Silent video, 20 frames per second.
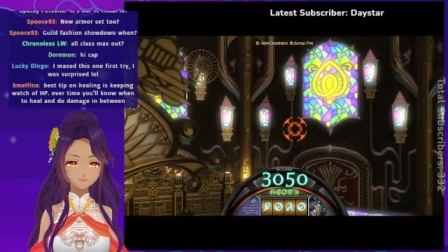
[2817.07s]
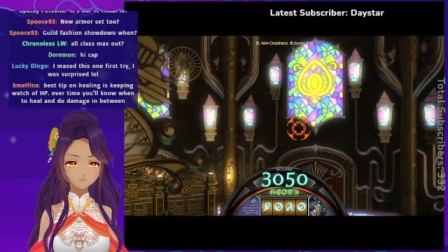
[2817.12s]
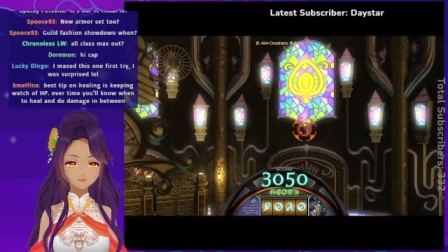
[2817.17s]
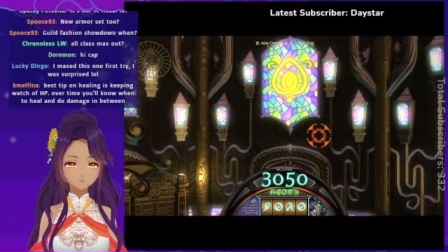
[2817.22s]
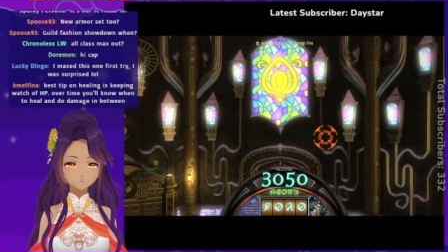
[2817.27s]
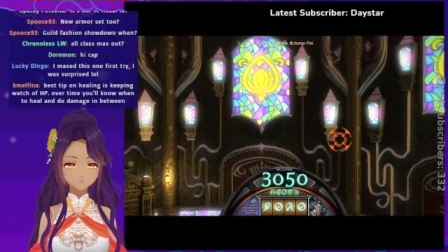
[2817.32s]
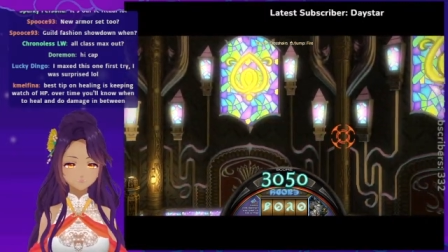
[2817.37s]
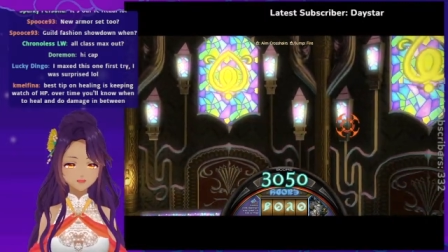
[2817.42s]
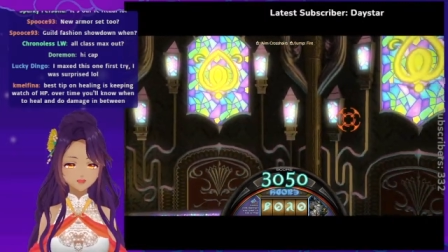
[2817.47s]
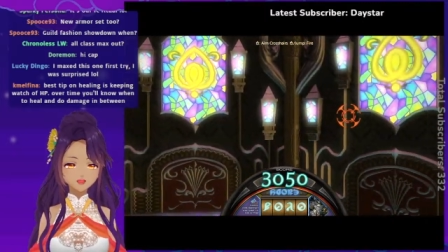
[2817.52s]

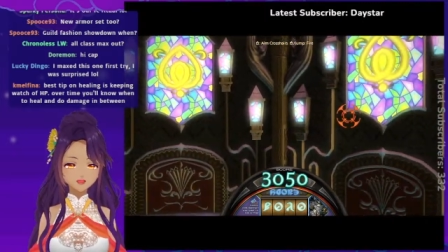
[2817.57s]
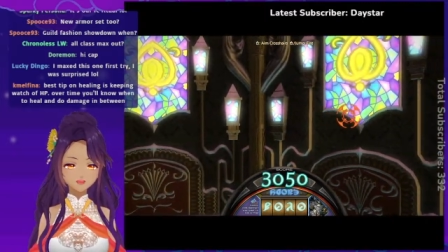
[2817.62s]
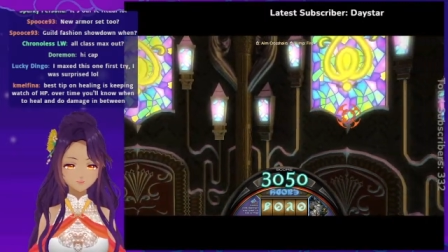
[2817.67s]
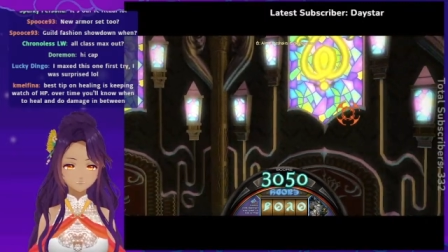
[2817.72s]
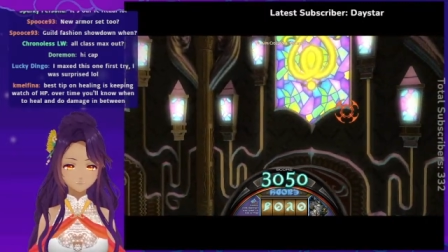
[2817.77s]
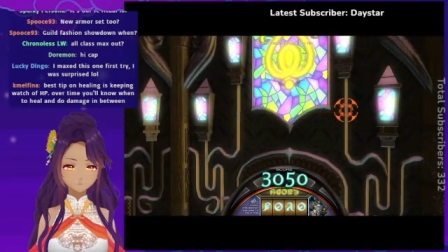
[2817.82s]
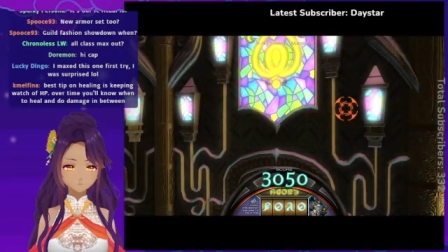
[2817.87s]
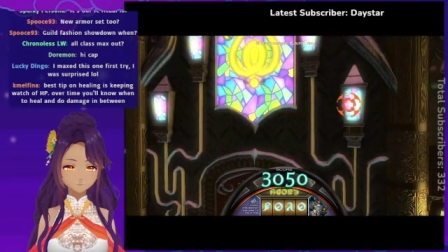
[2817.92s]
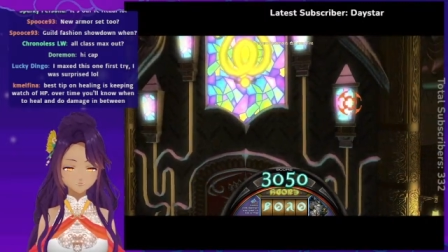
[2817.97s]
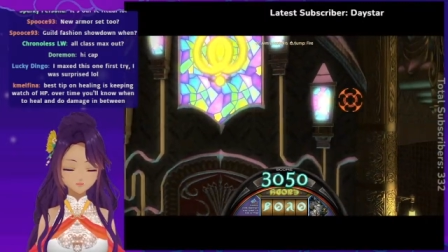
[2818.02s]
it's like
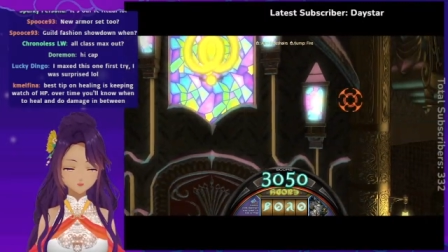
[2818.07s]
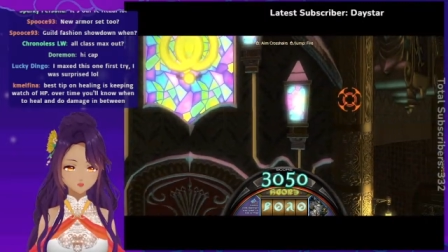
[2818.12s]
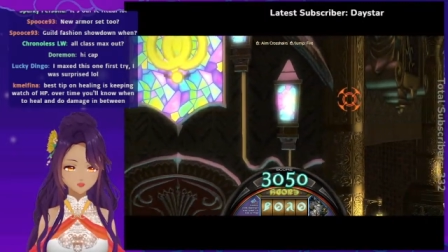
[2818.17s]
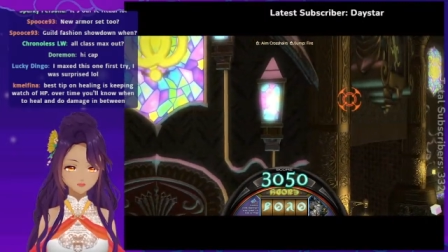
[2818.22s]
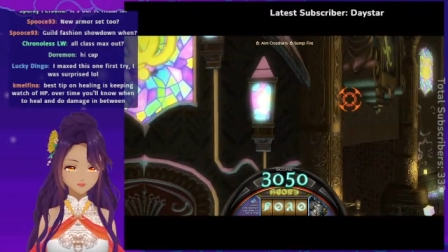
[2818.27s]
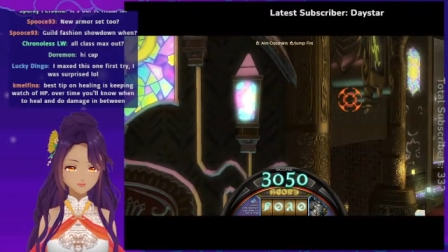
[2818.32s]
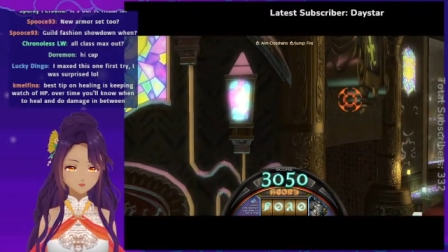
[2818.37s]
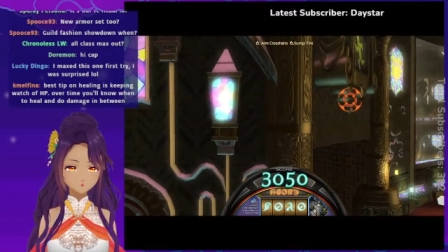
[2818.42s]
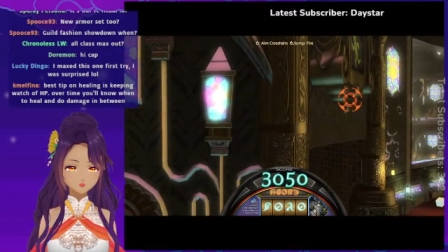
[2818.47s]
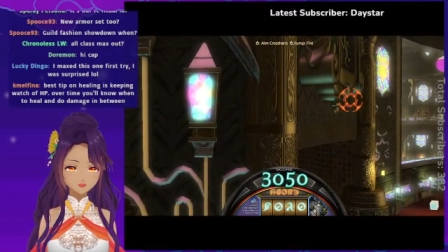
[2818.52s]

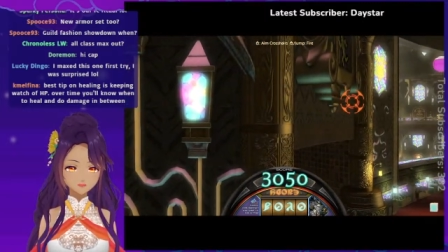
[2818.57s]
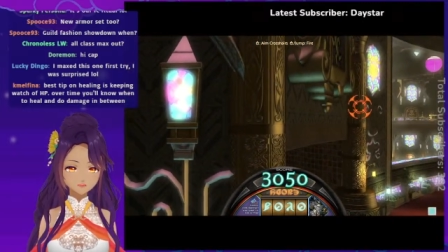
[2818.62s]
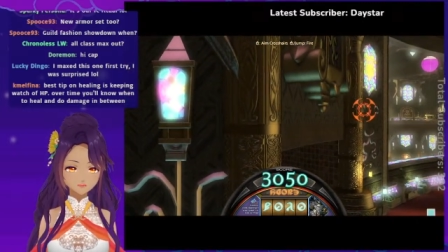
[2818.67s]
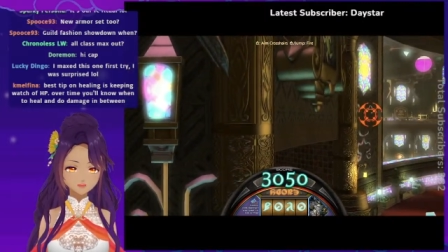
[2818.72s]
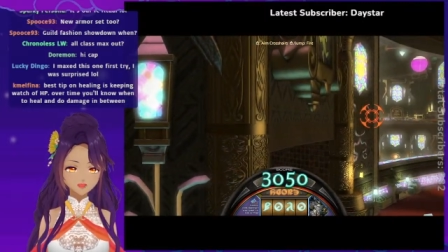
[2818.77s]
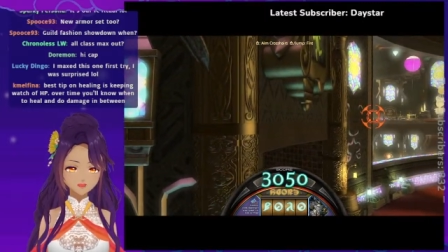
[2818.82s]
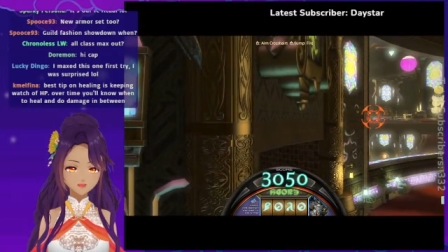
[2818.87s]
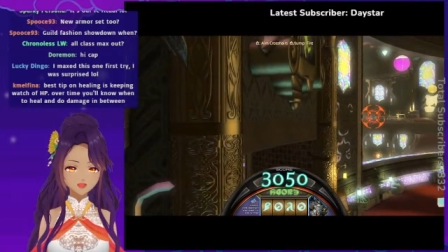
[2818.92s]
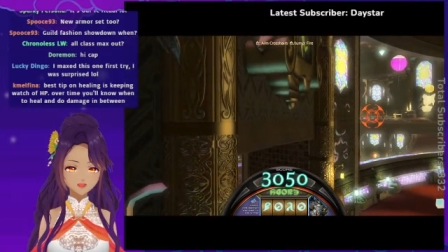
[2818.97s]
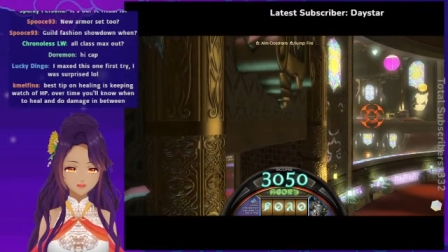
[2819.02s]
super duper
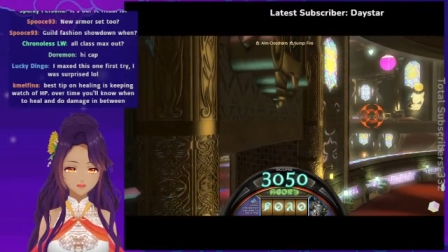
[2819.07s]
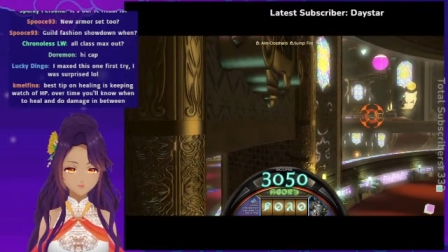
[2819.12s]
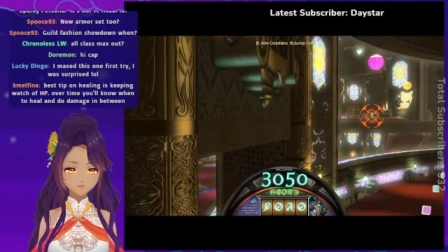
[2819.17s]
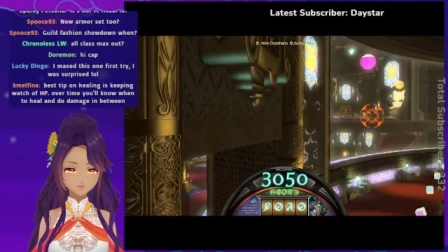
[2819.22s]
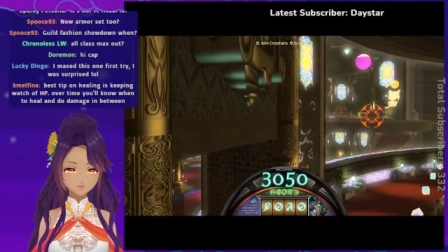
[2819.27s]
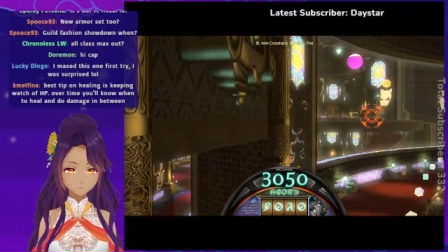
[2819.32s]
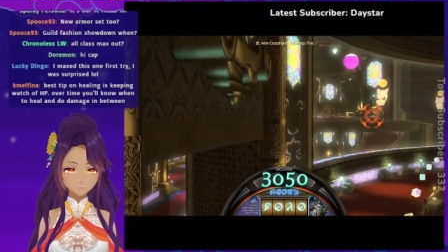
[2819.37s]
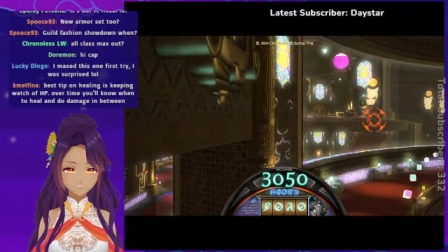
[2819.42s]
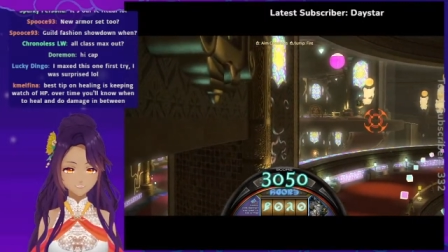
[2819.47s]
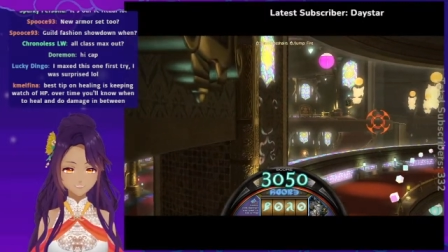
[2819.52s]
hard to keep it
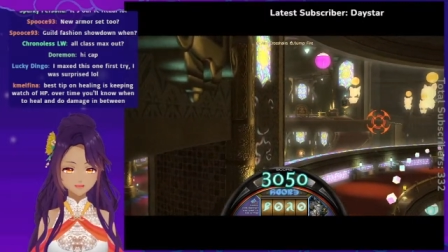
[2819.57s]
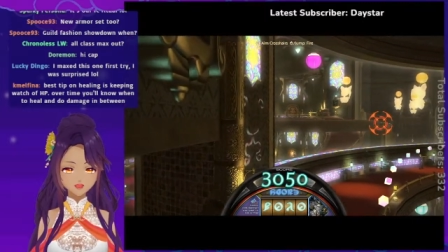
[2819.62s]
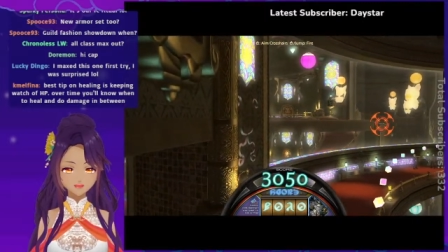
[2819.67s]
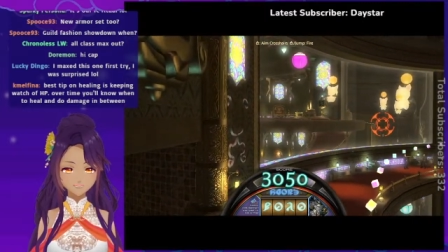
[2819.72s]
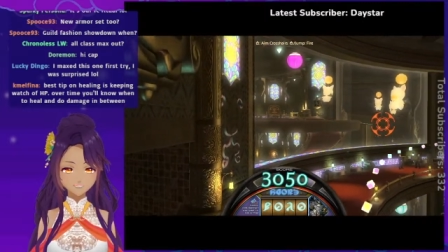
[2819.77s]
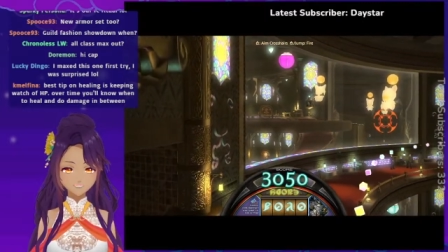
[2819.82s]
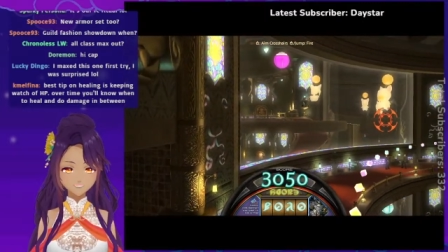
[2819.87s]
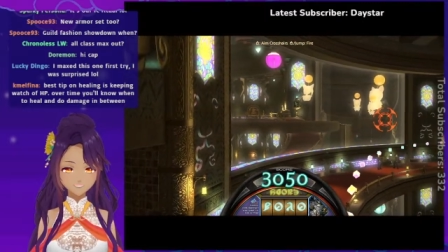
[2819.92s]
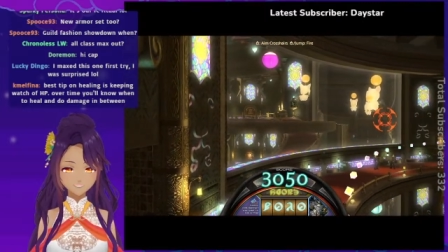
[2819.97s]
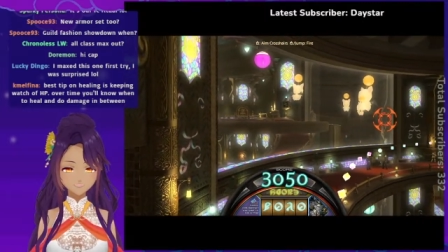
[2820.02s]

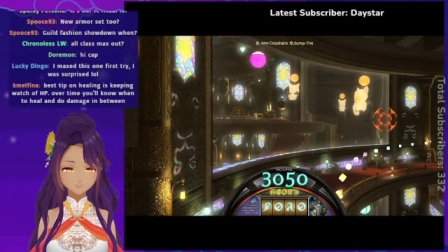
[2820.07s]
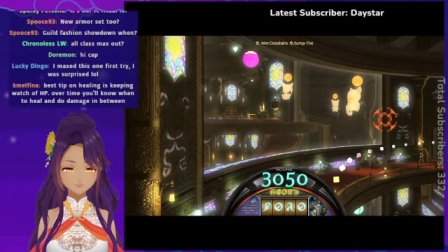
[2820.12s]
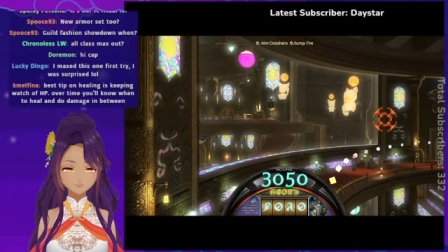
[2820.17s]
an